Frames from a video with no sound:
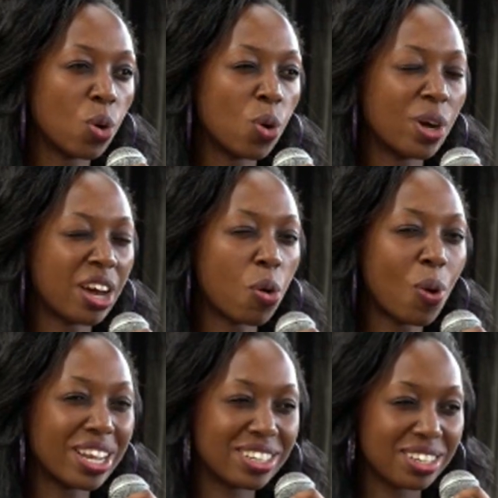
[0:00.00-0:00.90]
or
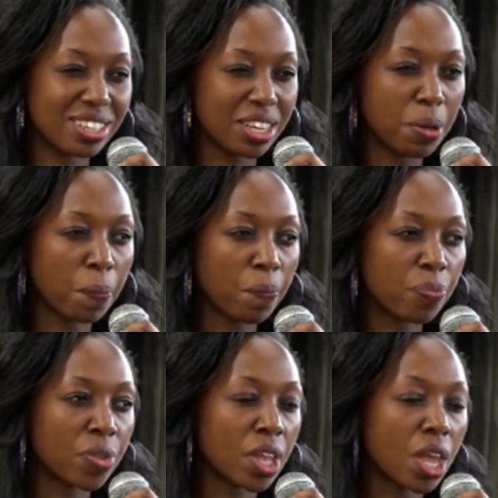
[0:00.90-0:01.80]
the quantity,
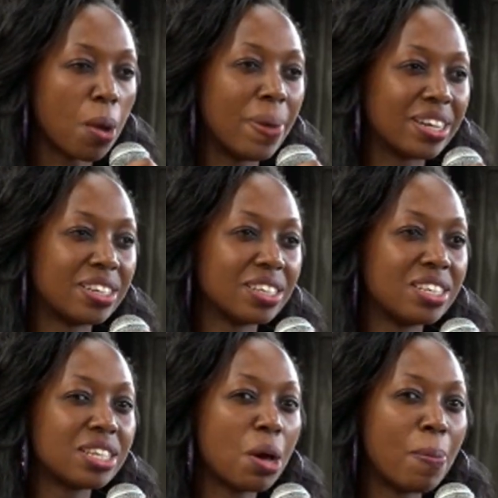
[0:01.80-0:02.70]
but
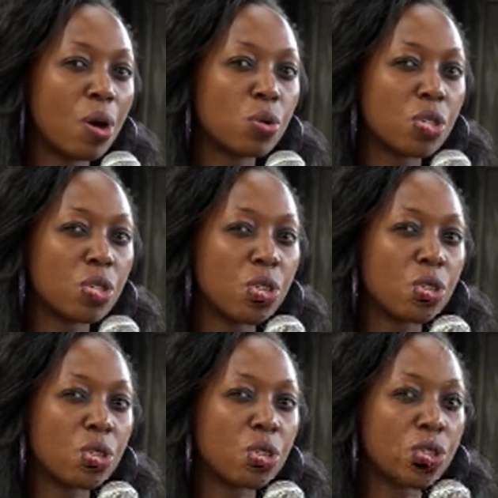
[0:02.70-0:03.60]
it's about
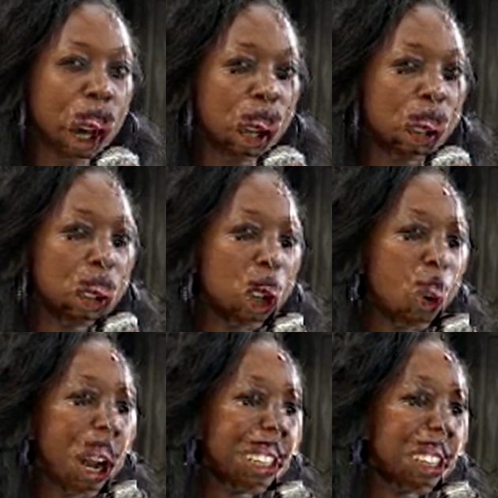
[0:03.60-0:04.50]
how well you
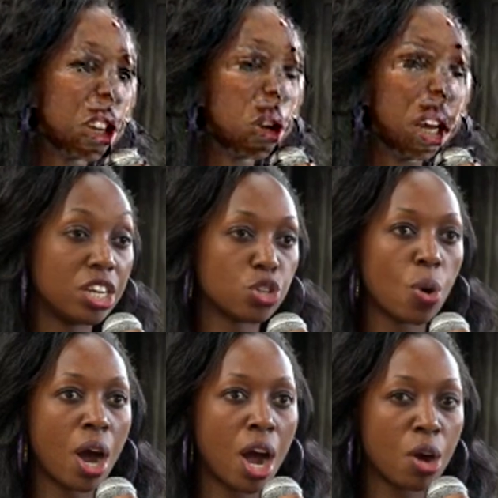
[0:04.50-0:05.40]
articulate
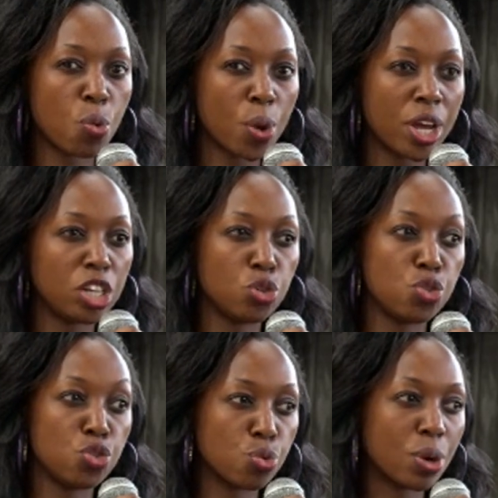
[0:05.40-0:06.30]
or how well
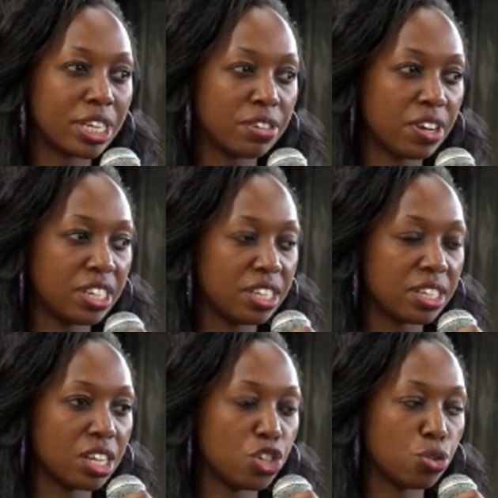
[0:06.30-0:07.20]
you do whatever
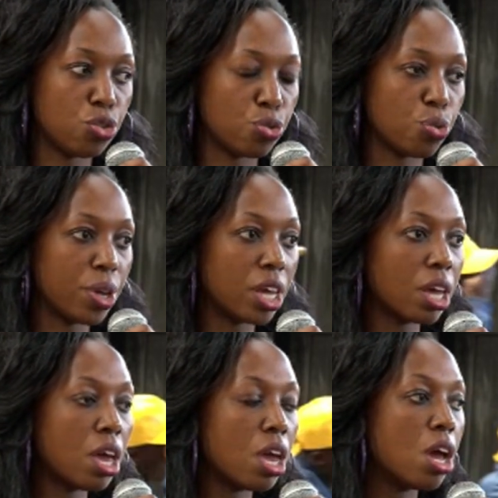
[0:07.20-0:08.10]
it is that you're
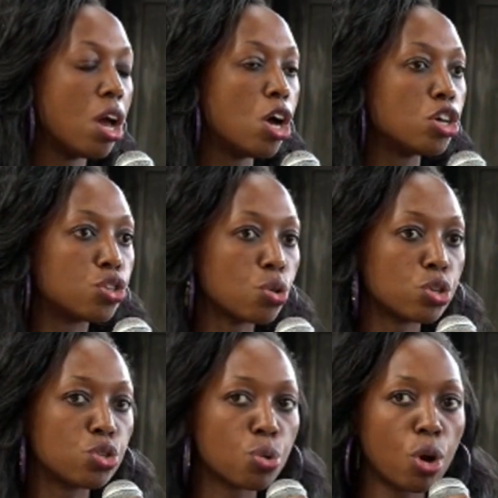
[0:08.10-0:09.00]
doing. So
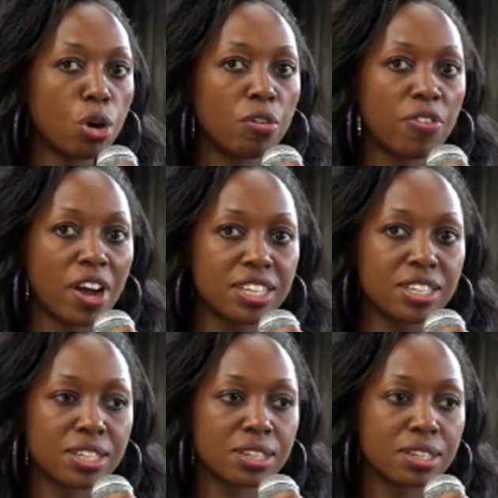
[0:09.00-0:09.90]
to all of
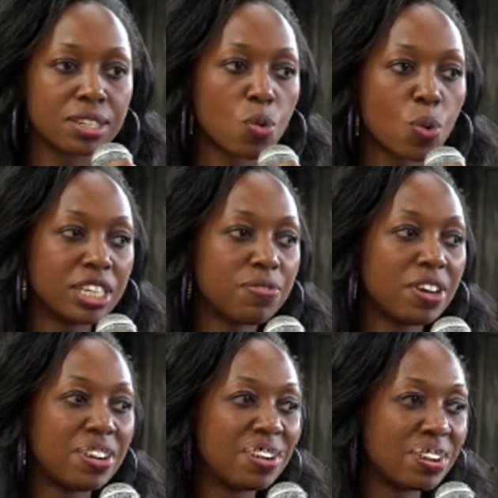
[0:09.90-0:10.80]
us,
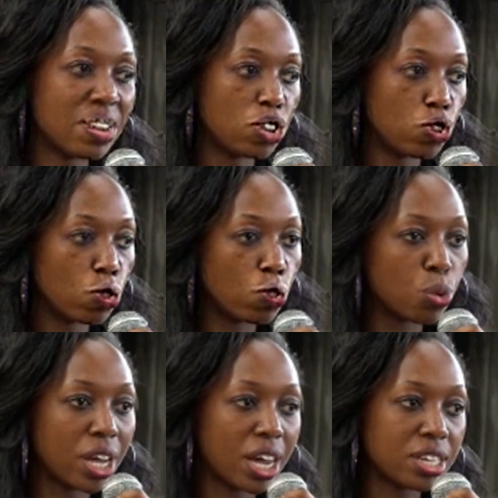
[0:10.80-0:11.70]
whatever it is that you're
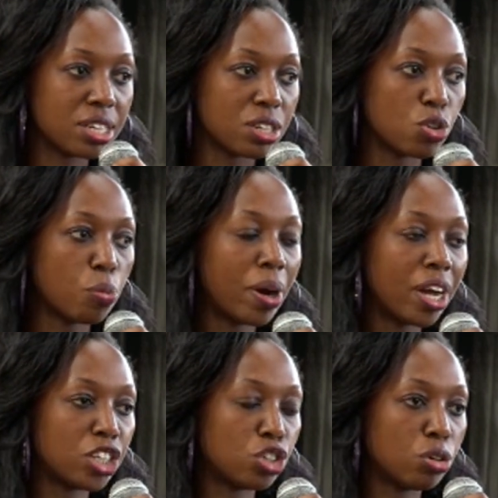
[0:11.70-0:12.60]
at, your
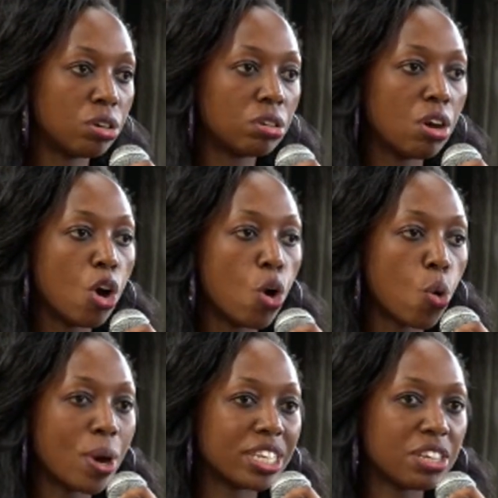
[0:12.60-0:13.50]
passion,
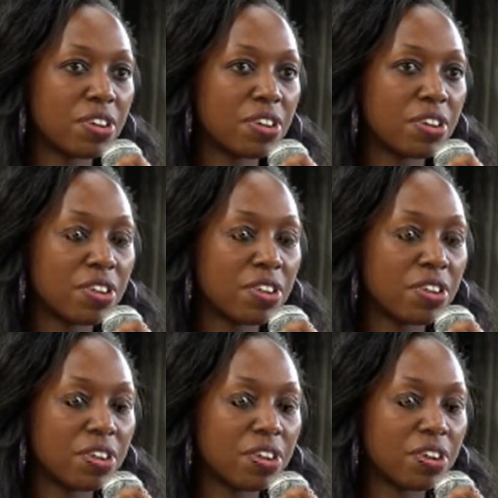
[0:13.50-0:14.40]
or whatever it
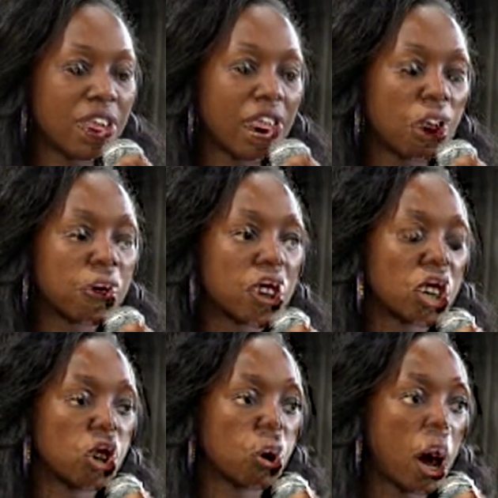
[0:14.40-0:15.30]
is, the gift
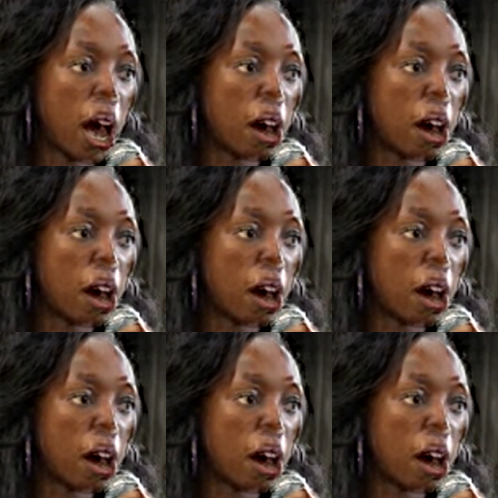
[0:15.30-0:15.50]
that you